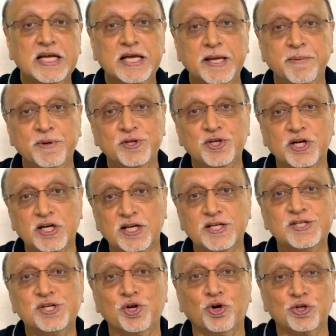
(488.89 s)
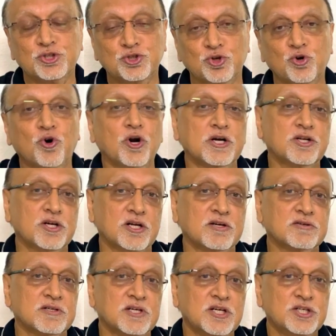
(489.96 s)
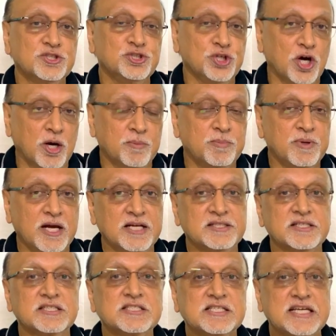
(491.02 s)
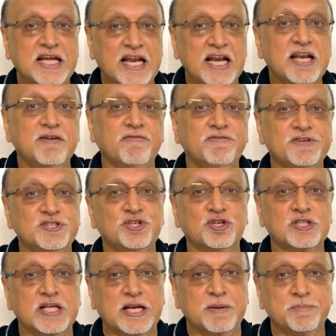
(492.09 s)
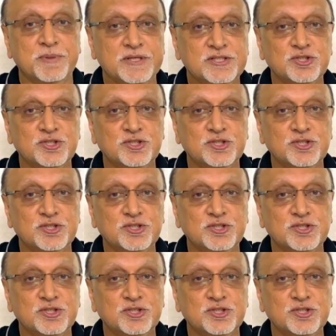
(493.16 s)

Immediately, she also got her job as a skilled physiotherapist.